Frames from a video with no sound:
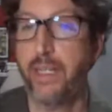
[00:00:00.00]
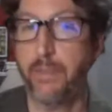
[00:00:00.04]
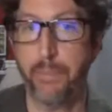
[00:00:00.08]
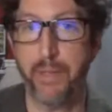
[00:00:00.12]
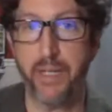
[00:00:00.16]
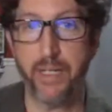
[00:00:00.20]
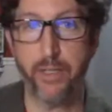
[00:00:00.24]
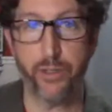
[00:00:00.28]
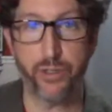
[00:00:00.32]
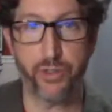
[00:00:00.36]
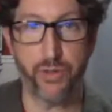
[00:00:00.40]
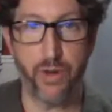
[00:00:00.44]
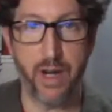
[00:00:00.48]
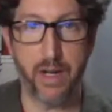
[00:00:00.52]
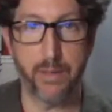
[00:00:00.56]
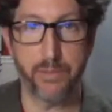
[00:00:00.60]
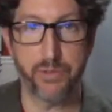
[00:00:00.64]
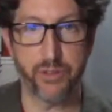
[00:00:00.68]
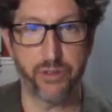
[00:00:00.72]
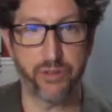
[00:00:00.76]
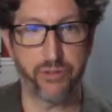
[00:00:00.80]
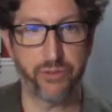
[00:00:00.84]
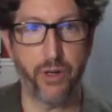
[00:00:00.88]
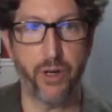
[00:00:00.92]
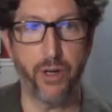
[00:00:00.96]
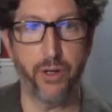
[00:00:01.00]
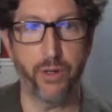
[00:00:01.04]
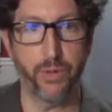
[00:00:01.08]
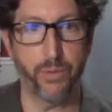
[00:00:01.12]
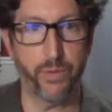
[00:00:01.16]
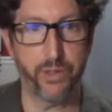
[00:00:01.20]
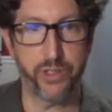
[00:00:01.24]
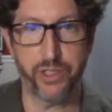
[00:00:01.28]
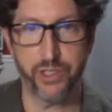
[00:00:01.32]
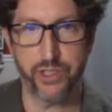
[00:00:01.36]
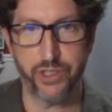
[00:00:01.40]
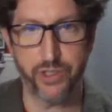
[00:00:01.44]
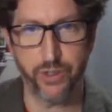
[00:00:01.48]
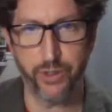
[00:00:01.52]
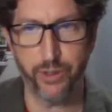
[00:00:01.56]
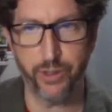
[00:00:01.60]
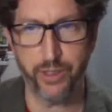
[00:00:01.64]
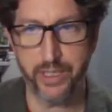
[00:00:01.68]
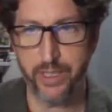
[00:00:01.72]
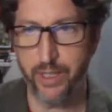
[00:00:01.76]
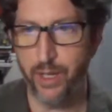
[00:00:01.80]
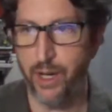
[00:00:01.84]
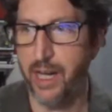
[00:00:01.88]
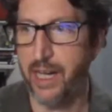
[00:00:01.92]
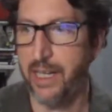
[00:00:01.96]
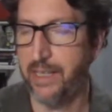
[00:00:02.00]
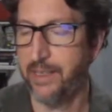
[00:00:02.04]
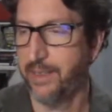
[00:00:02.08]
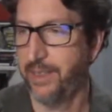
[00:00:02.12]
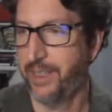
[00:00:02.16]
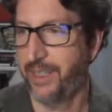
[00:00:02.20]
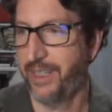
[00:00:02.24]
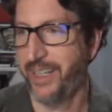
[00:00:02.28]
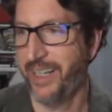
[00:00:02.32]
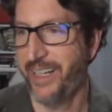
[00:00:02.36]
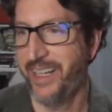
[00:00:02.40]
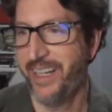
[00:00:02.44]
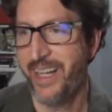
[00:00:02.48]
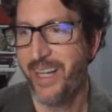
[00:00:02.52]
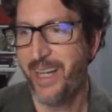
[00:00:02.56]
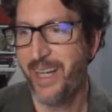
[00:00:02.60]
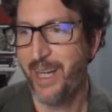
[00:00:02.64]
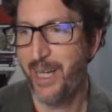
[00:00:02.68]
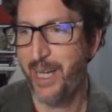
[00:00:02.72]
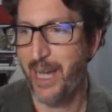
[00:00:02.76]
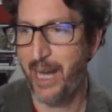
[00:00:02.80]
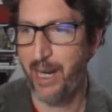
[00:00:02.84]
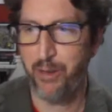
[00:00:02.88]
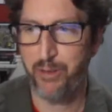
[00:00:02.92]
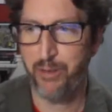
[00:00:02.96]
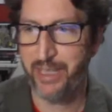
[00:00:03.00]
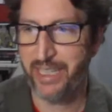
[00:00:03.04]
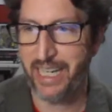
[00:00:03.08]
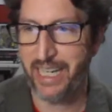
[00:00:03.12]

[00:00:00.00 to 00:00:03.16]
uh, was rereading Peter Straub's The Throat, which is certainly not.